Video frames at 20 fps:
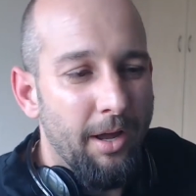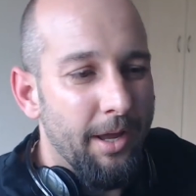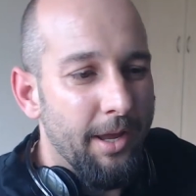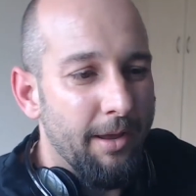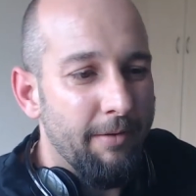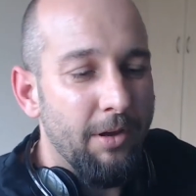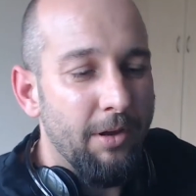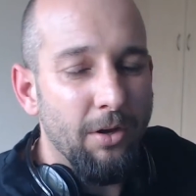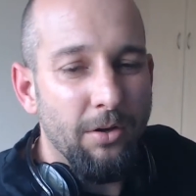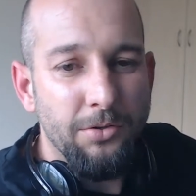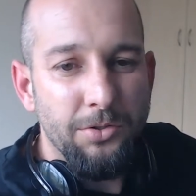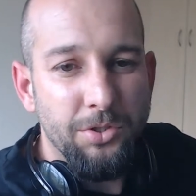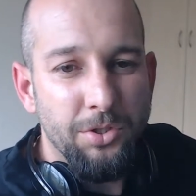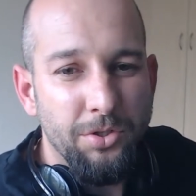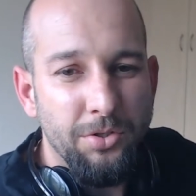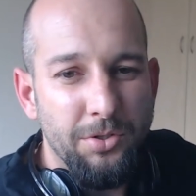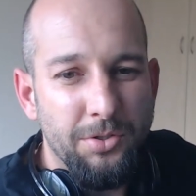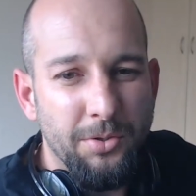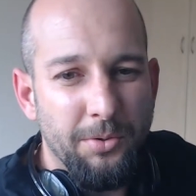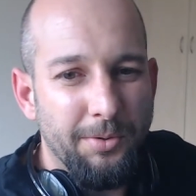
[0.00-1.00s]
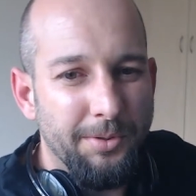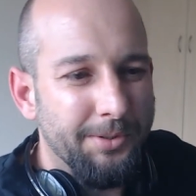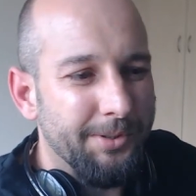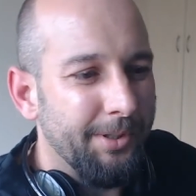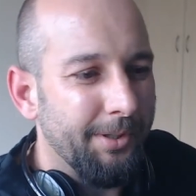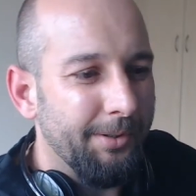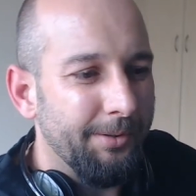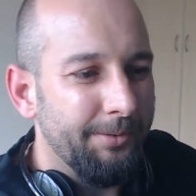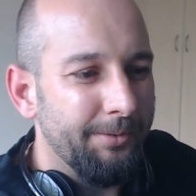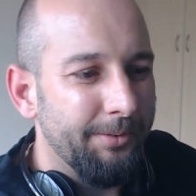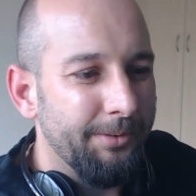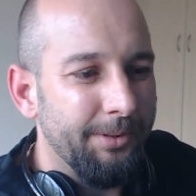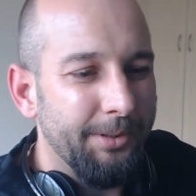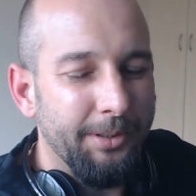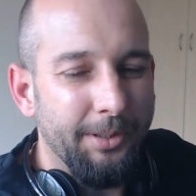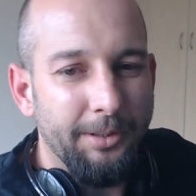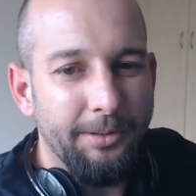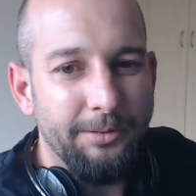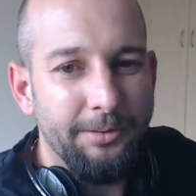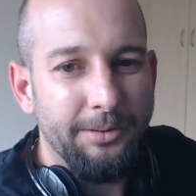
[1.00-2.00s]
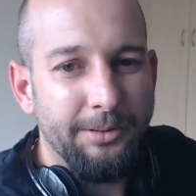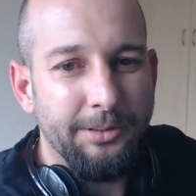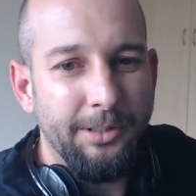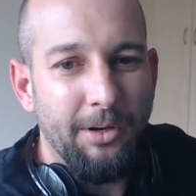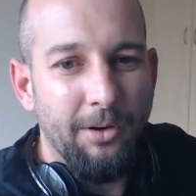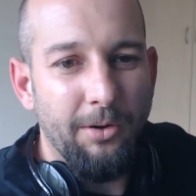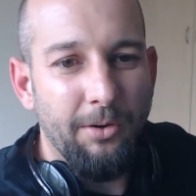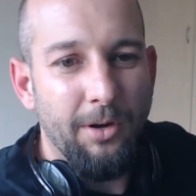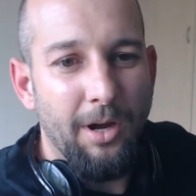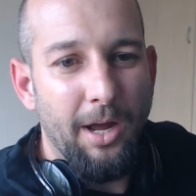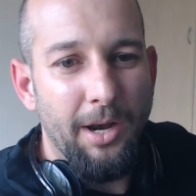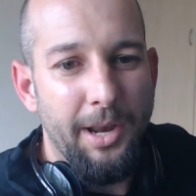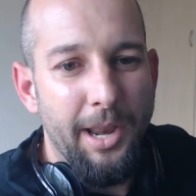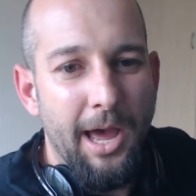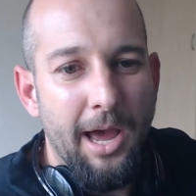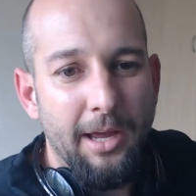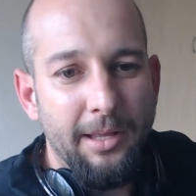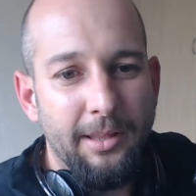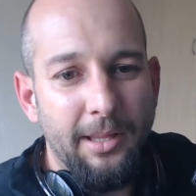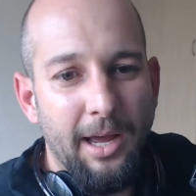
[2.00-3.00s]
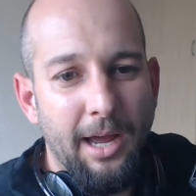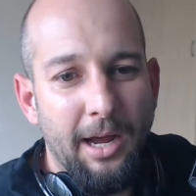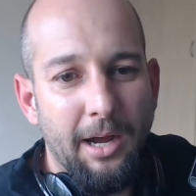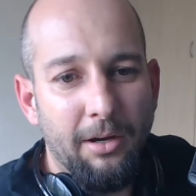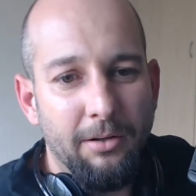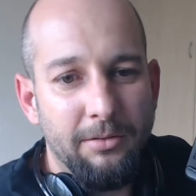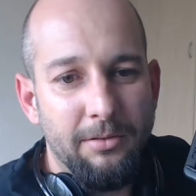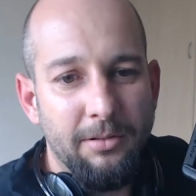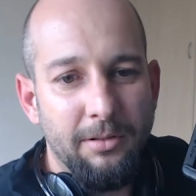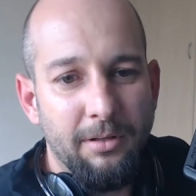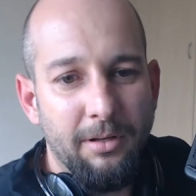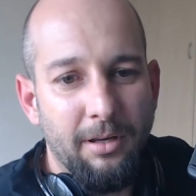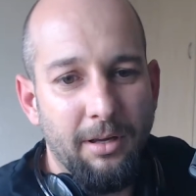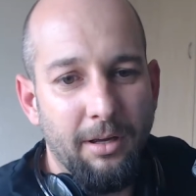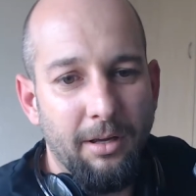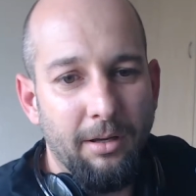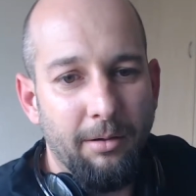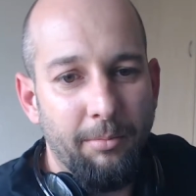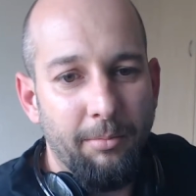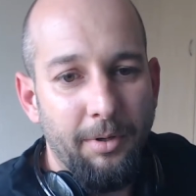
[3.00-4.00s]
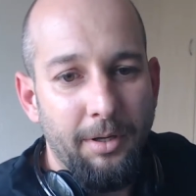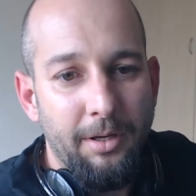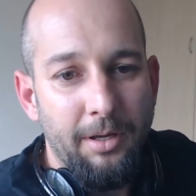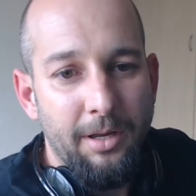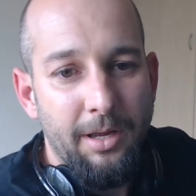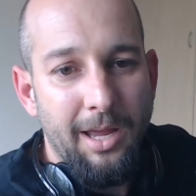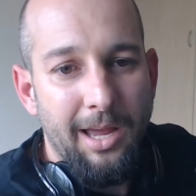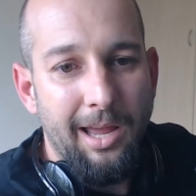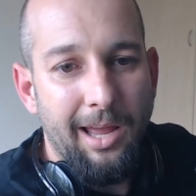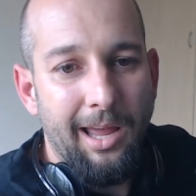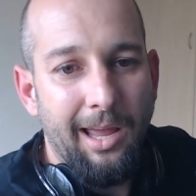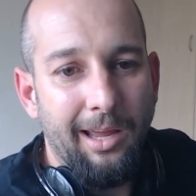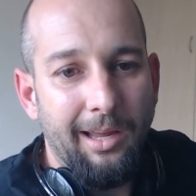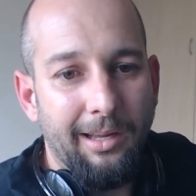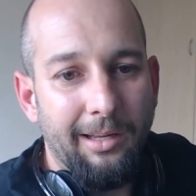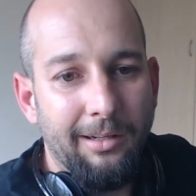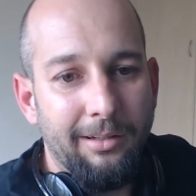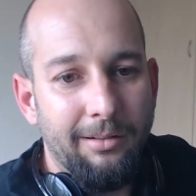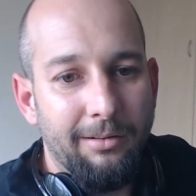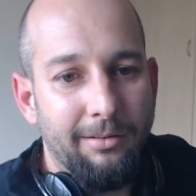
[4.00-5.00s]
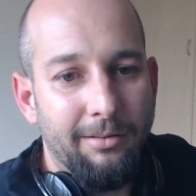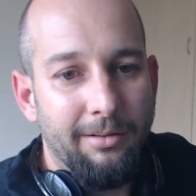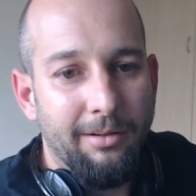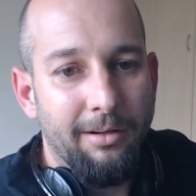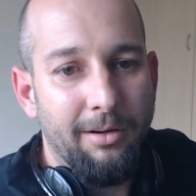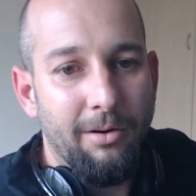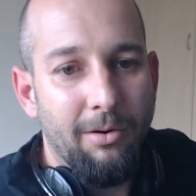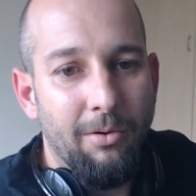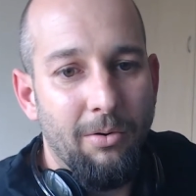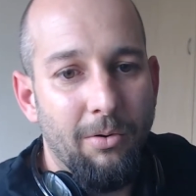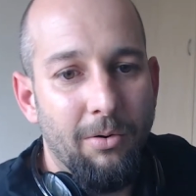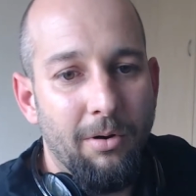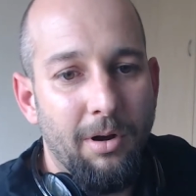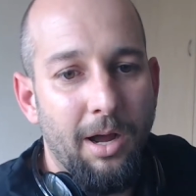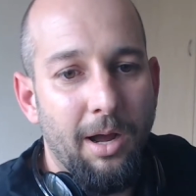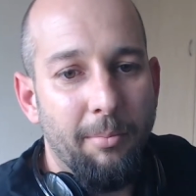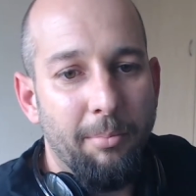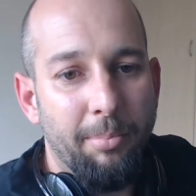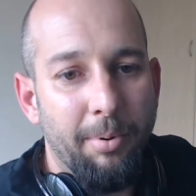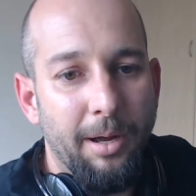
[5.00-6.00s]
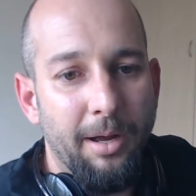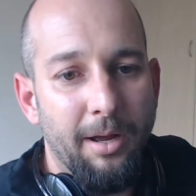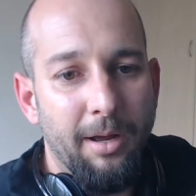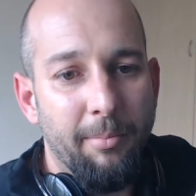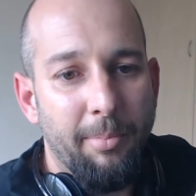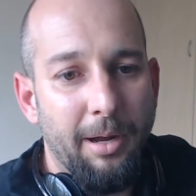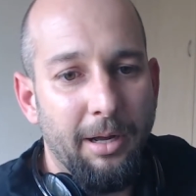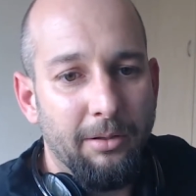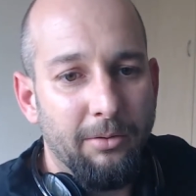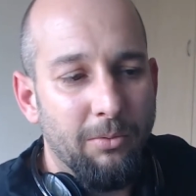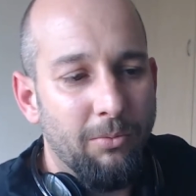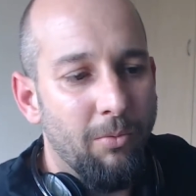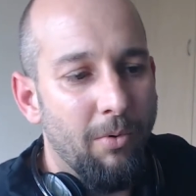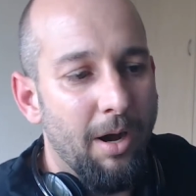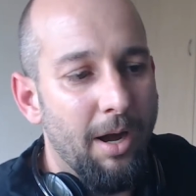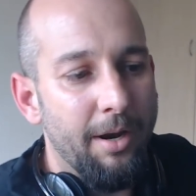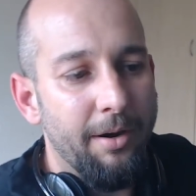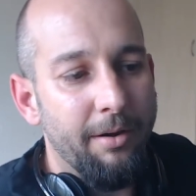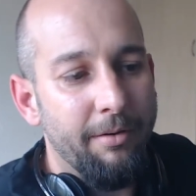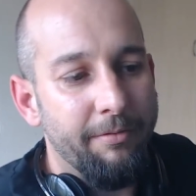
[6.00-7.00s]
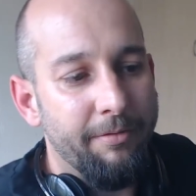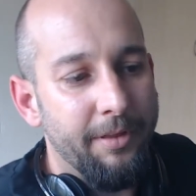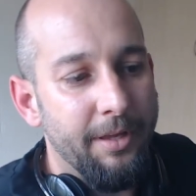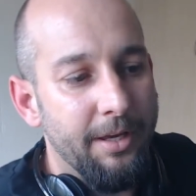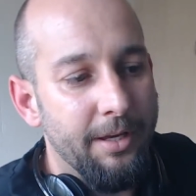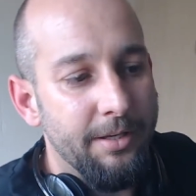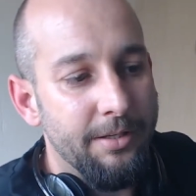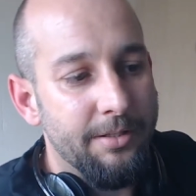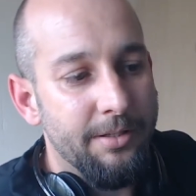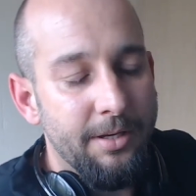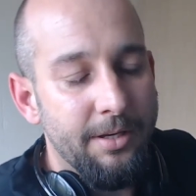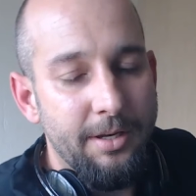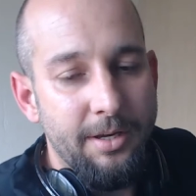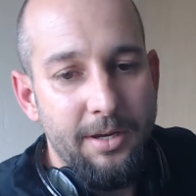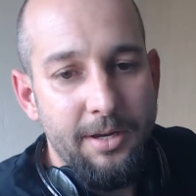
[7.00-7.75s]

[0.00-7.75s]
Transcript: heavy on juice also, so a night out and about one of these,